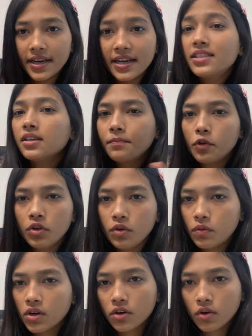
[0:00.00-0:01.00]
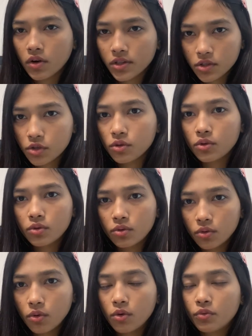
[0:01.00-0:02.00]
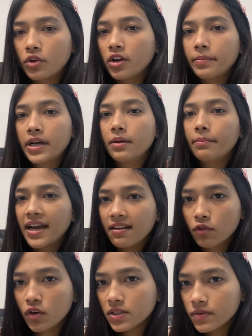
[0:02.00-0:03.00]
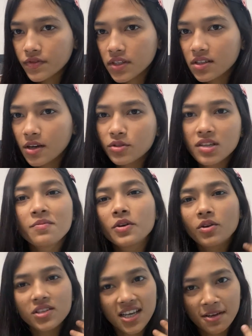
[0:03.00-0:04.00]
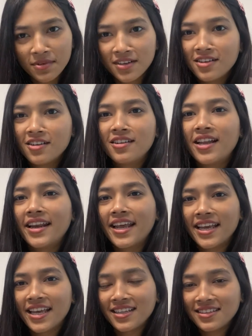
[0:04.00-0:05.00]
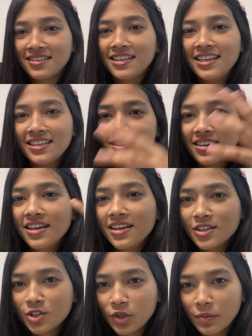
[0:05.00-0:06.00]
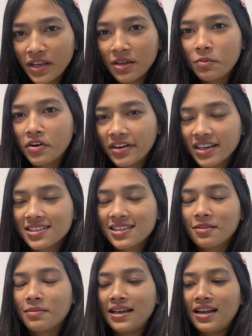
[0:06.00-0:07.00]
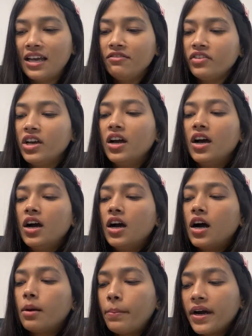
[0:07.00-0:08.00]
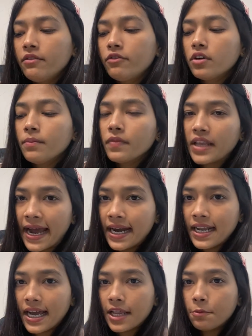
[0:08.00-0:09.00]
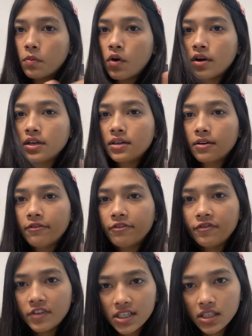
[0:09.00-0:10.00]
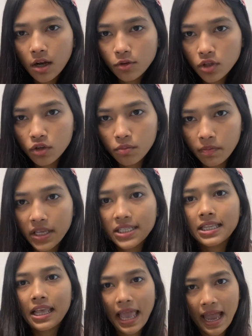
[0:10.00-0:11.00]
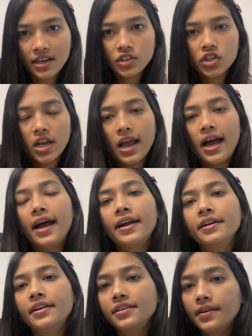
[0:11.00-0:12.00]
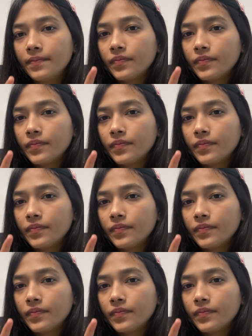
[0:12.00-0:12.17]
It's up to you what cost you go for, but mine was 50,000 because I'm a girl and I need so many products in my life. Apart from that, I bought 50,000 rupees cash and